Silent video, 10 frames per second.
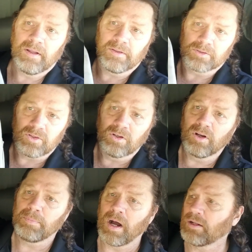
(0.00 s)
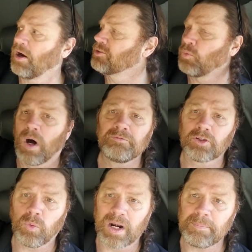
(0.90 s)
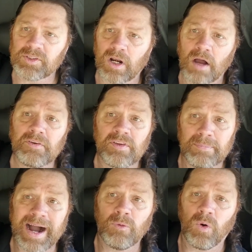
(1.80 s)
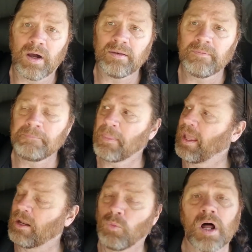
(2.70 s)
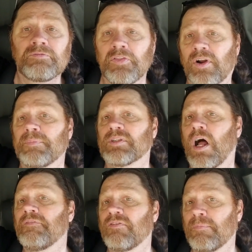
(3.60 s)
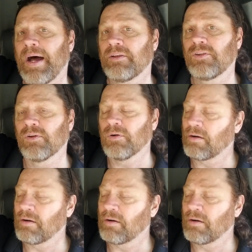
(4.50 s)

There's two coupon codes, one for 20% off if you buy one, and one for 30% off if you buy two.